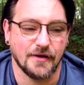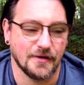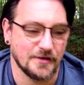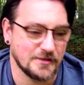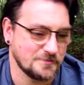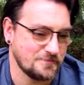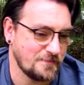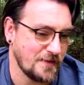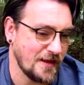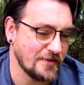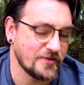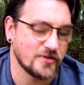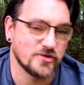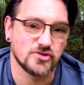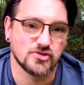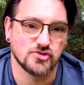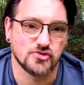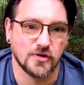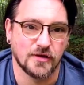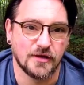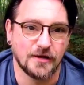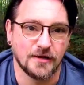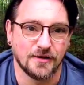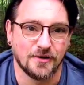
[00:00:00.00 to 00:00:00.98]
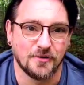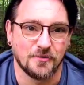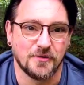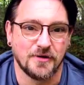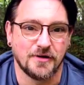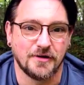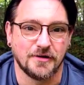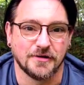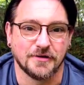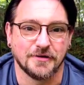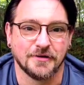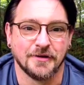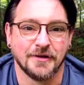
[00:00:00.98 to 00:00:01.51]
It's better than just drinking hot
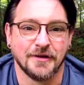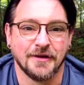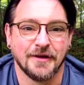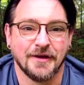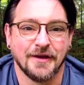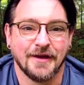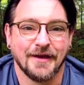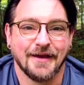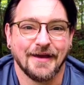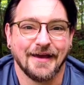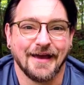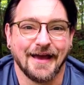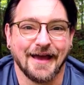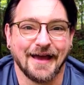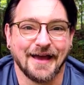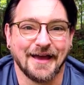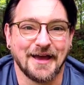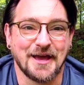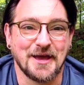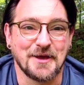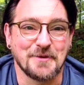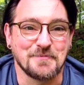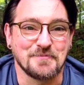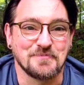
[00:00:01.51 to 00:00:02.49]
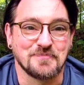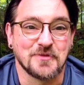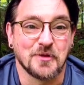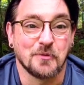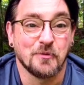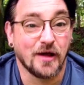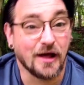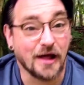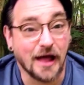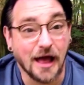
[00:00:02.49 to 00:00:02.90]
water. Well,